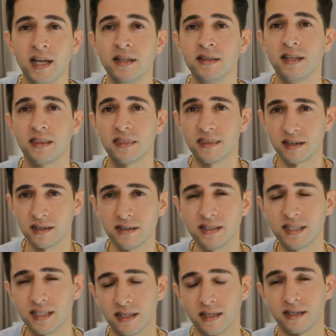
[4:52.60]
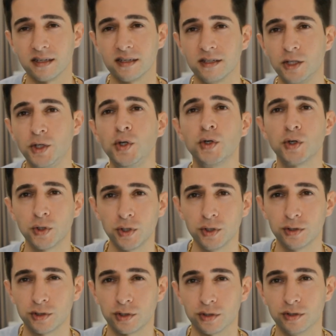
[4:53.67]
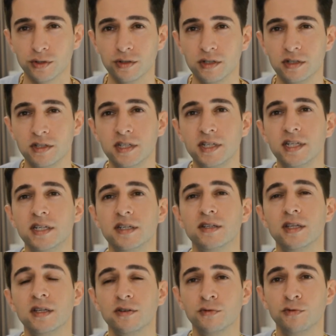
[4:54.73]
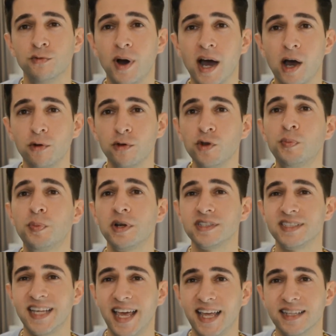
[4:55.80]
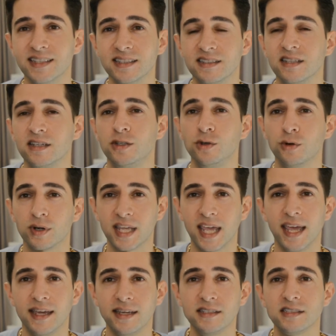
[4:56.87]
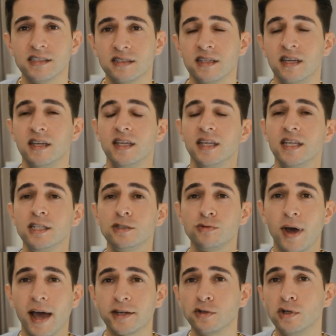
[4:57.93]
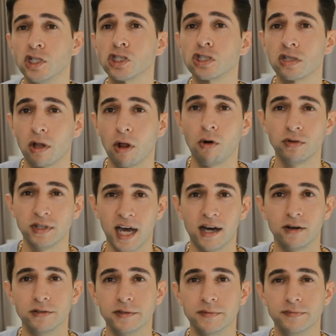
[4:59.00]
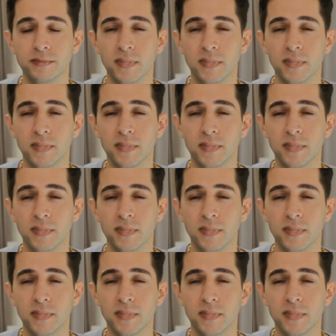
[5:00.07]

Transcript: The third thing you could do while you present your case is to actually slow down.